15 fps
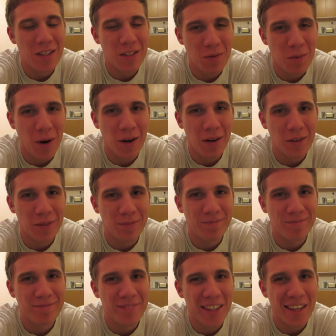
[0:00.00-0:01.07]
tomorrow.
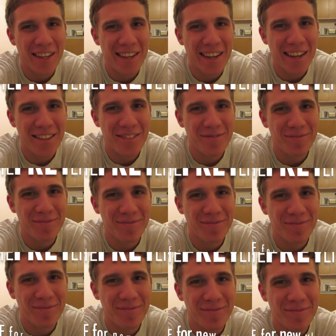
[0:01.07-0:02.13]
Good night.